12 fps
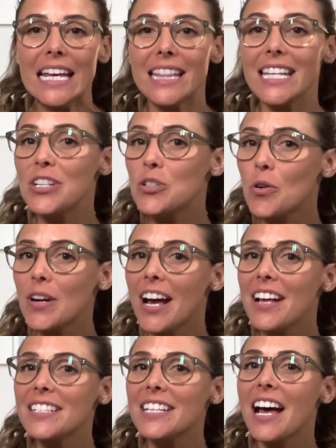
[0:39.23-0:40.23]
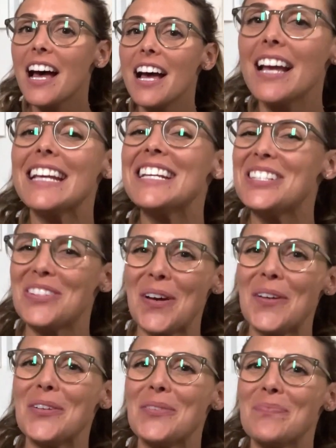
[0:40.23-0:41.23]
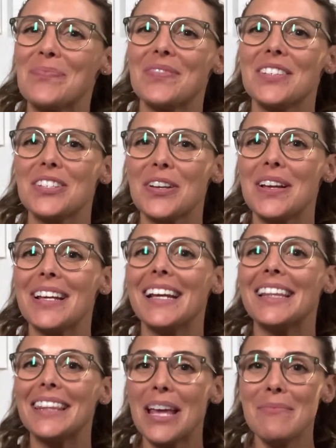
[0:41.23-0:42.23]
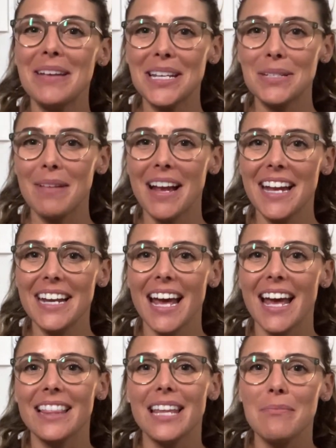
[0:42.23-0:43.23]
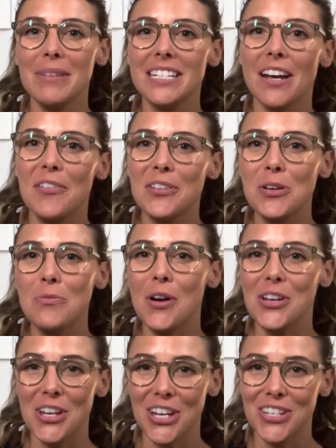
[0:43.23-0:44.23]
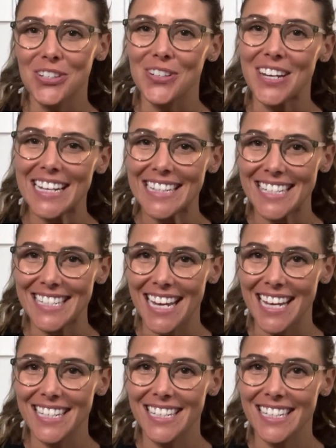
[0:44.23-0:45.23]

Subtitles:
The short answer is no. So let me explain and let me tell you what you can do instead.